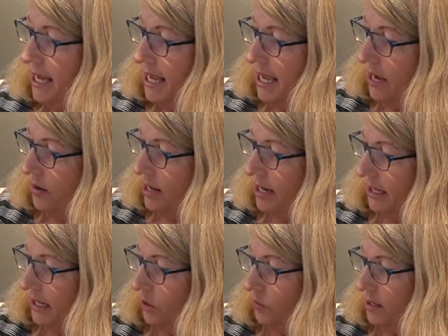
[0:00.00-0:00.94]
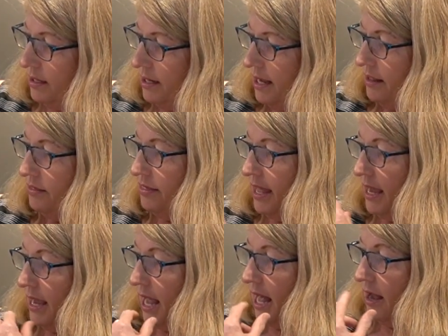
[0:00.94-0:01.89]
Here in a liquid,
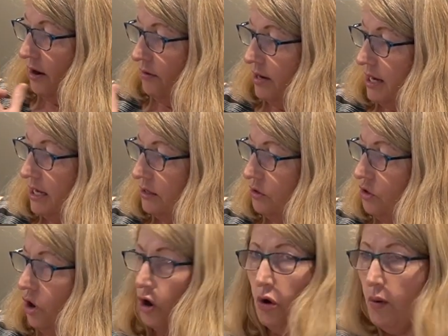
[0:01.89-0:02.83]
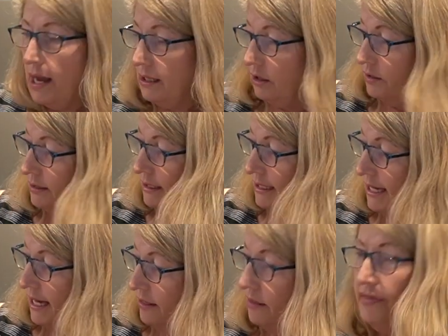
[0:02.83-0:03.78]
they are not quite closely
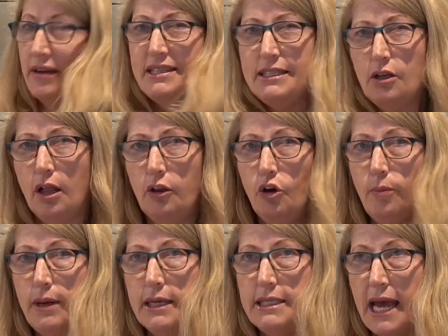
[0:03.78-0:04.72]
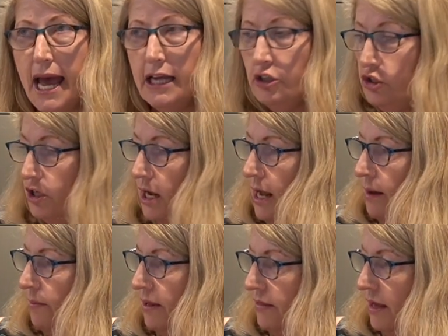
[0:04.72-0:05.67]
together. They're still a little bit attached,
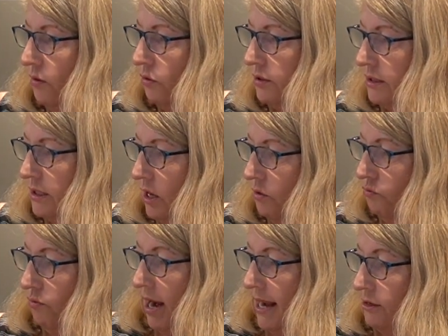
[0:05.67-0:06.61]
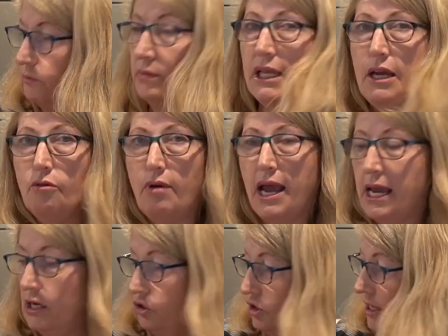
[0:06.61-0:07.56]
but they're also randomly
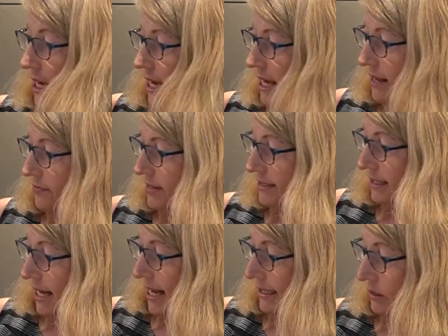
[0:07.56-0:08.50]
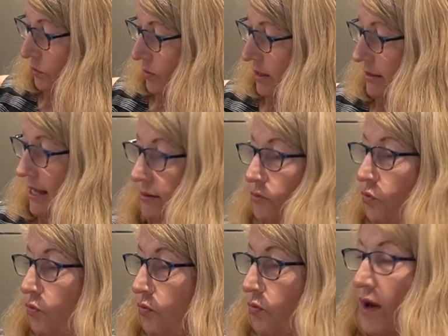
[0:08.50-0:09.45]
arranged. In this last
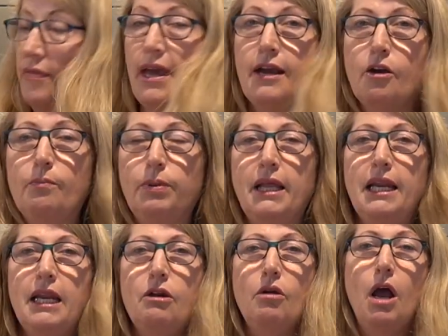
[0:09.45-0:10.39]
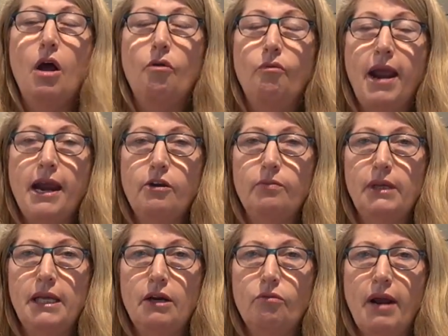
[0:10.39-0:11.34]
one, they're completely
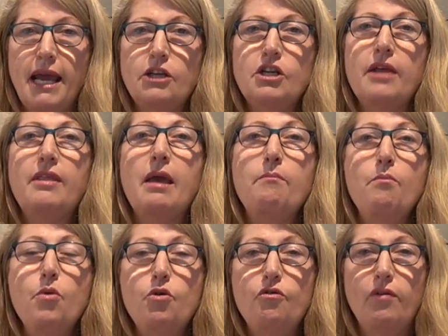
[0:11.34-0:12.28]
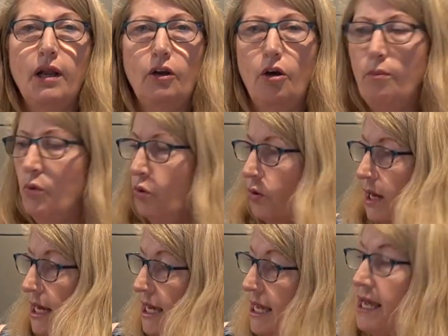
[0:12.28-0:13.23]
randomly arranged and they move a lot
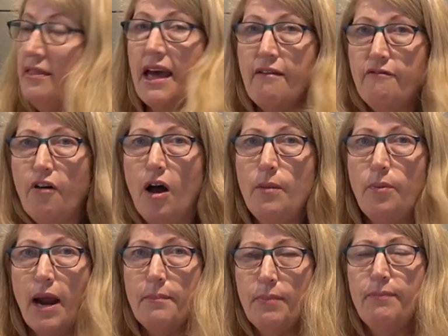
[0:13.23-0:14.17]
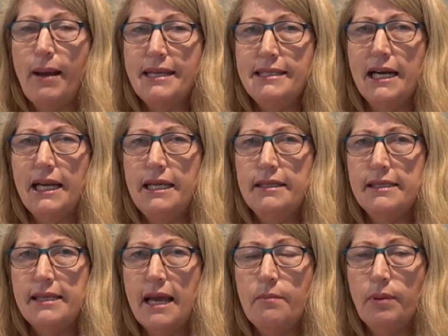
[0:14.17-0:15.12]
more. Here they vibrate, but basically in the
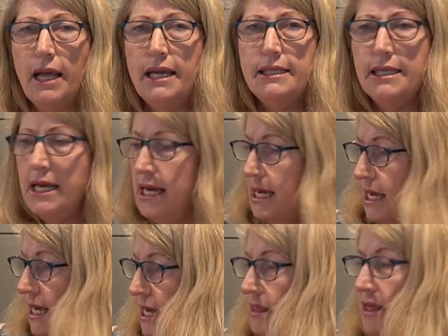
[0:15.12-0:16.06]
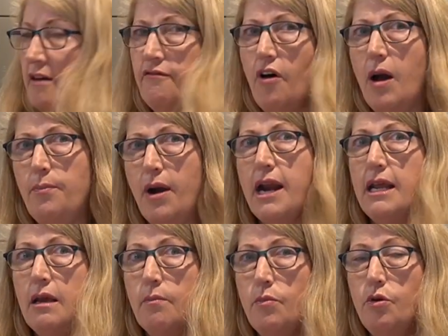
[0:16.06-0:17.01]
same place. Here they're
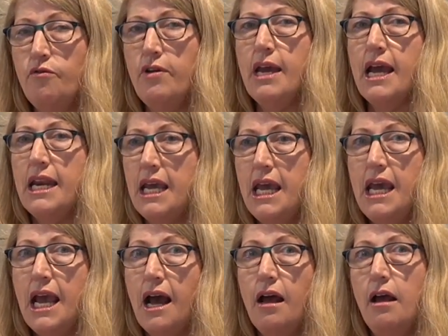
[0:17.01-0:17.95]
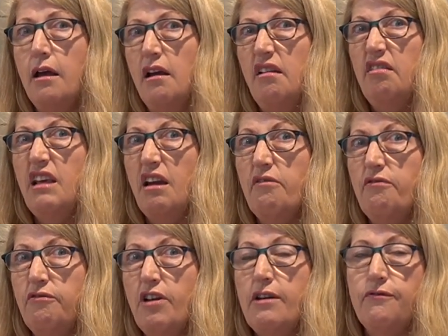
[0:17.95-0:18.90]
vibrating and moving, and here
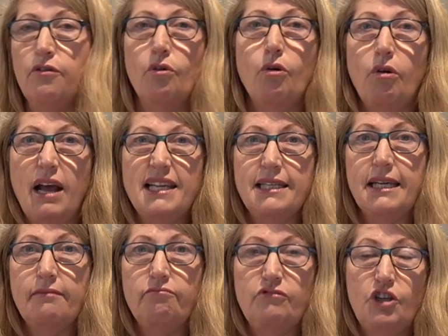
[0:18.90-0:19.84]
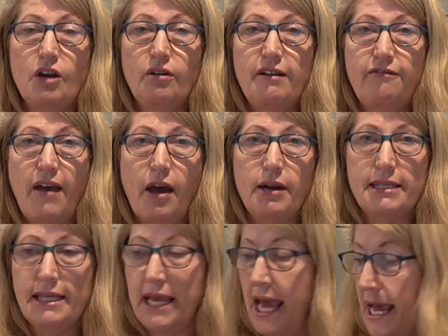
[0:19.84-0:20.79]
they're free for all, generally found
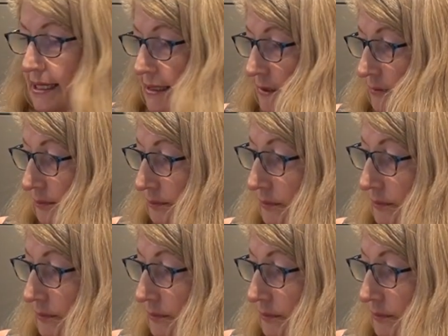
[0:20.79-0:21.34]
as a gas.